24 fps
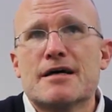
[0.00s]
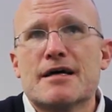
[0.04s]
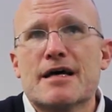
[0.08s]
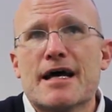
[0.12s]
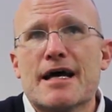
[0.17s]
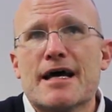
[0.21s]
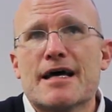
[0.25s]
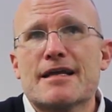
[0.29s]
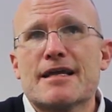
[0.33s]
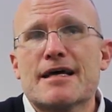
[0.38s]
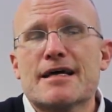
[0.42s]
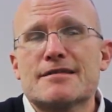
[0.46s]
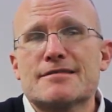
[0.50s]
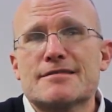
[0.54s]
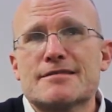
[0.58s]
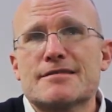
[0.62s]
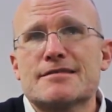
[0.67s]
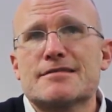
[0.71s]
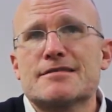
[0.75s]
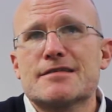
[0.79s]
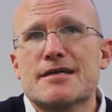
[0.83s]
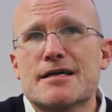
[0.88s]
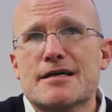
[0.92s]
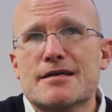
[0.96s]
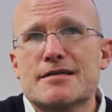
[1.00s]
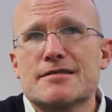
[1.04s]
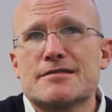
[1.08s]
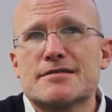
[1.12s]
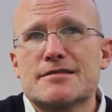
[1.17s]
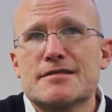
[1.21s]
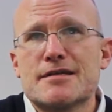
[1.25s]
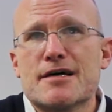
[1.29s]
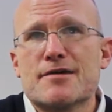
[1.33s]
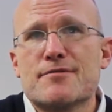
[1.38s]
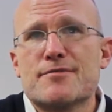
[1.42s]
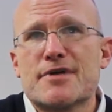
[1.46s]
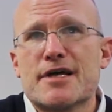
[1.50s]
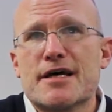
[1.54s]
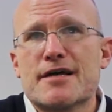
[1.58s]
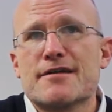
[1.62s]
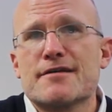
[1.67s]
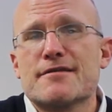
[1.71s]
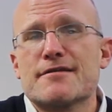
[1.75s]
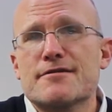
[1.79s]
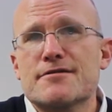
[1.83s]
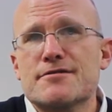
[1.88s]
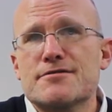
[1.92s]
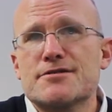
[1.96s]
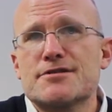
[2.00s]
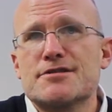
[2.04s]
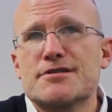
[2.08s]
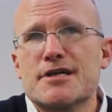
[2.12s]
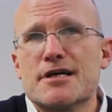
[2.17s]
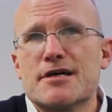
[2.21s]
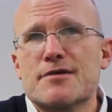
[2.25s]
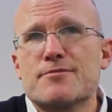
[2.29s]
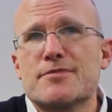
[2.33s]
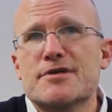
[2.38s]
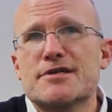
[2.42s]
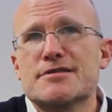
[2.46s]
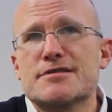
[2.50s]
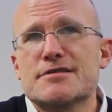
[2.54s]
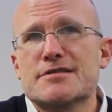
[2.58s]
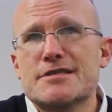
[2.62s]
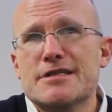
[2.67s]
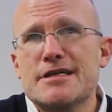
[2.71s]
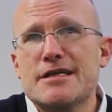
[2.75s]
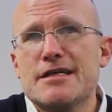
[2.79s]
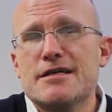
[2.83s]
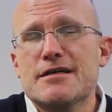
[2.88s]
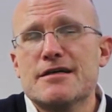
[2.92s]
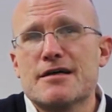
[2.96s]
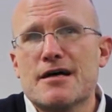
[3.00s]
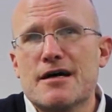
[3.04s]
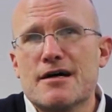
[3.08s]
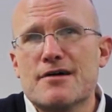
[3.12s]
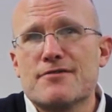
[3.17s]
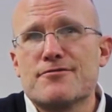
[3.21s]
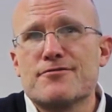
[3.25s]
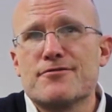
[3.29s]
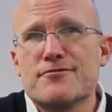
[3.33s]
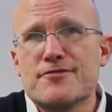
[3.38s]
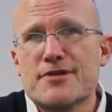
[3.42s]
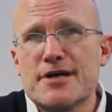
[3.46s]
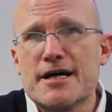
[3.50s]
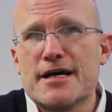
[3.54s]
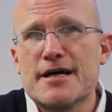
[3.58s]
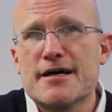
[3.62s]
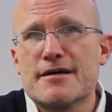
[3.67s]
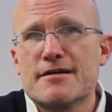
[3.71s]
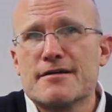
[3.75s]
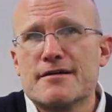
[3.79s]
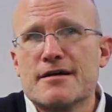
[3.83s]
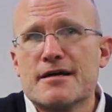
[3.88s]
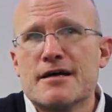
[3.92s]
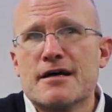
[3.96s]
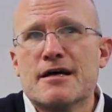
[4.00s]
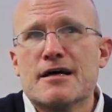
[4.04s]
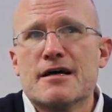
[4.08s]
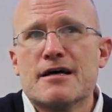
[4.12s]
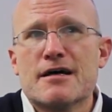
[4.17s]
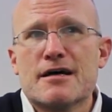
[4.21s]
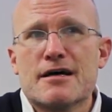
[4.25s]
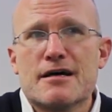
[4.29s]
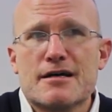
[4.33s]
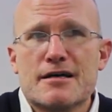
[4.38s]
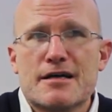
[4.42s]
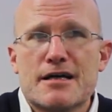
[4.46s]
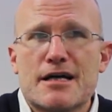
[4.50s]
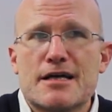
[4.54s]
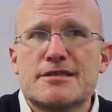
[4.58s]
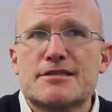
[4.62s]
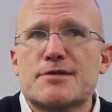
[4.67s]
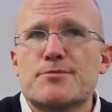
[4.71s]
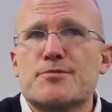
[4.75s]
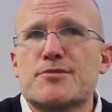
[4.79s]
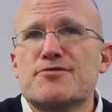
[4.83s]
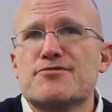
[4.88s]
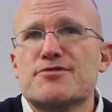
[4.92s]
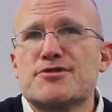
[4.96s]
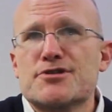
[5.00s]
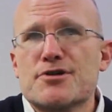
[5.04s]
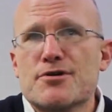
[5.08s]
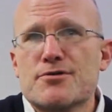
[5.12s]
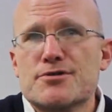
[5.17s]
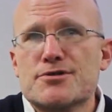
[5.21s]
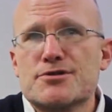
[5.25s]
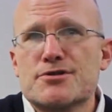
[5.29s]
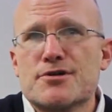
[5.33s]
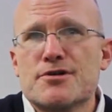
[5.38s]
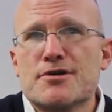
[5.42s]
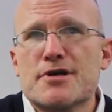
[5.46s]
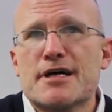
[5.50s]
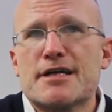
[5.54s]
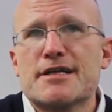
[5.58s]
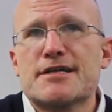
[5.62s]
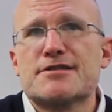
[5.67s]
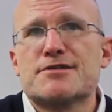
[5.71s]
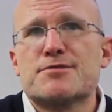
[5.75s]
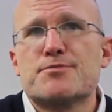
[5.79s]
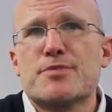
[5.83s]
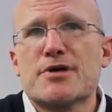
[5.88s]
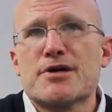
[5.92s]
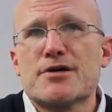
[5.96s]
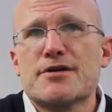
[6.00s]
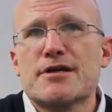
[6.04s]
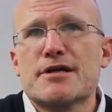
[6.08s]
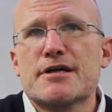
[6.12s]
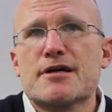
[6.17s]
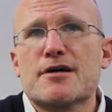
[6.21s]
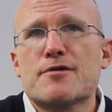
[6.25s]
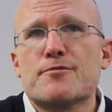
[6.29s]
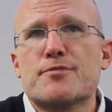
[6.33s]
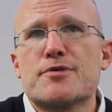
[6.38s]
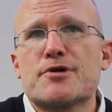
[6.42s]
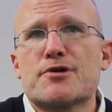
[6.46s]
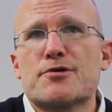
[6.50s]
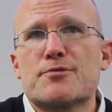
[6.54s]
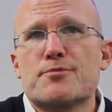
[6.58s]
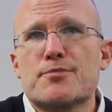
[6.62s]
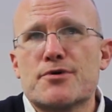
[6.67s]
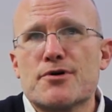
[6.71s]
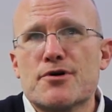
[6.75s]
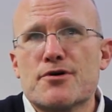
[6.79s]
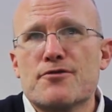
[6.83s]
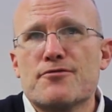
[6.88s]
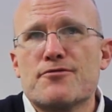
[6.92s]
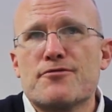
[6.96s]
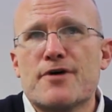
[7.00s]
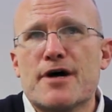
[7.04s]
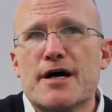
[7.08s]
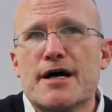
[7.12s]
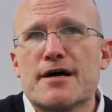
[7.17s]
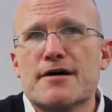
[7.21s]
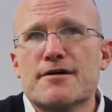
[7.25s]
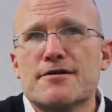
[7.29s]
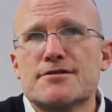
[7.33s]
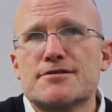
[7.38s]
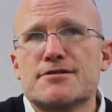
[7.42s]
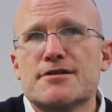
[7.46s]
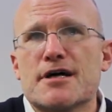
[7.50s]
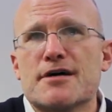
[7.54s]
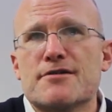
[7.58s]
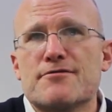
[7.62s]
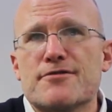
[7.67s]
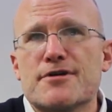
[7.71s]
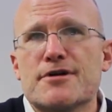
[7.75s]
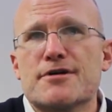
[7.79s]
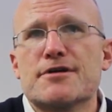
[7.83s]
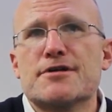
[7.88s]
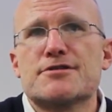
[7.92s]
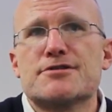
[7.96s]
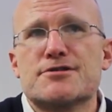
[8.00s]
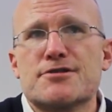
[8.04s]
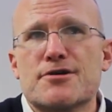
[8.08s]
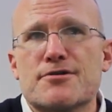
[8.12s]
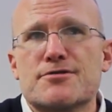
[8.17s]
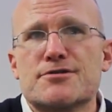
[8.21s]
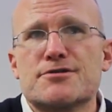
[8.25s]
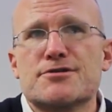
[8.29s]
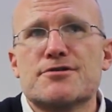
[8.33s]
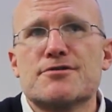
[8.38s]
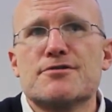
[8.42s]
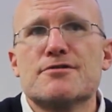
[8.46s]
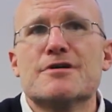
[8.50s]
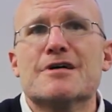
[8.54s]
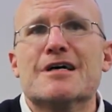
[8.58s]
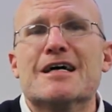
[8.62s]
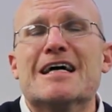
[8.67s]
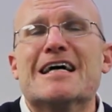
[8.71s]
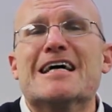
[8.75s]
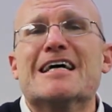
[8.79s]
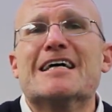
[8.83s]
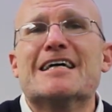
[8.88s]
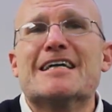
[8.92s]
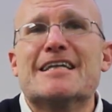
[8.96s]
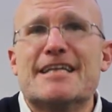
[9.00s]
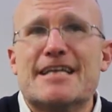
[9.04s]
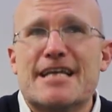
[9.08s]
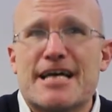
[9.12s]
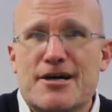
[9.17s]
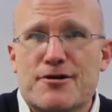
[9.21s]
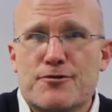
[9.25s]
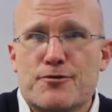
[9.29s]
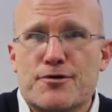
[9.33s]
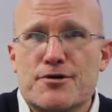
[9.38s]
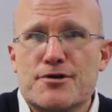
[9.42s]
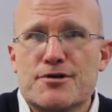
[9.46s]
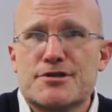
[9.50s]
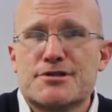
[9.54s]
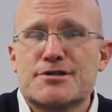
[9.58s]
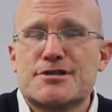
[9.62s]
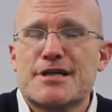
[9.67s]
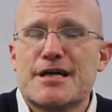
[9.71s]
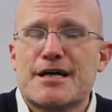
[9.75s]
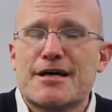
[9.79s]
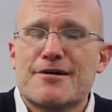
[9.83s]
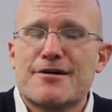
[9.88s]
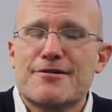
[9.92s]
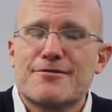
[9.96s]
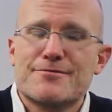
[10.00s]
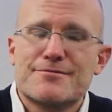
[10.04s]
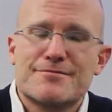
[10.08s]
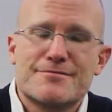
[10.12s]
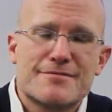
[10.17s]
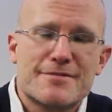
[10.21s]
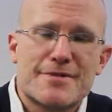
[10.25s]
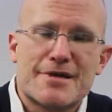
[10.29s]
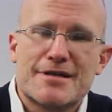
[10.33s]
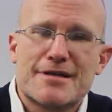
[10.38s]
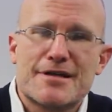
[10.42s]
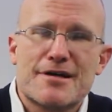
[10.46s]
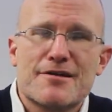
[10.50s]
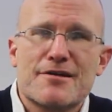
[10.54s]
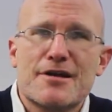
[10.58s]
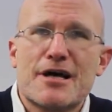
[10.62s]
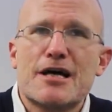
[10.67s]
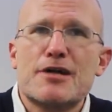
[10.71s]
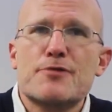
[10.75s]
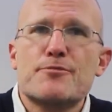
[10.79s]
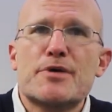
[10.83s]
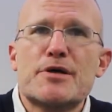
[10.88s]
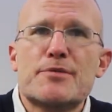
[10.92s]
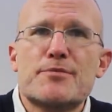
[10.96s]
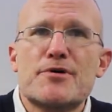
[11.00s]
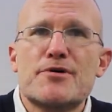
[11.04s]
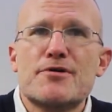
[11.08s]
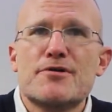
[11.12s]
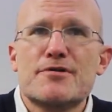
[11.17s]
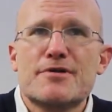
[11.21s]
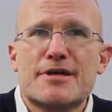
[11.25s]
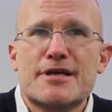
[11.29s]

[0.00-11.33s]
And that's the second step. Now, the third step is keying off of that concept of social, and it's building up your profiles on various social networks. Now, a lot of people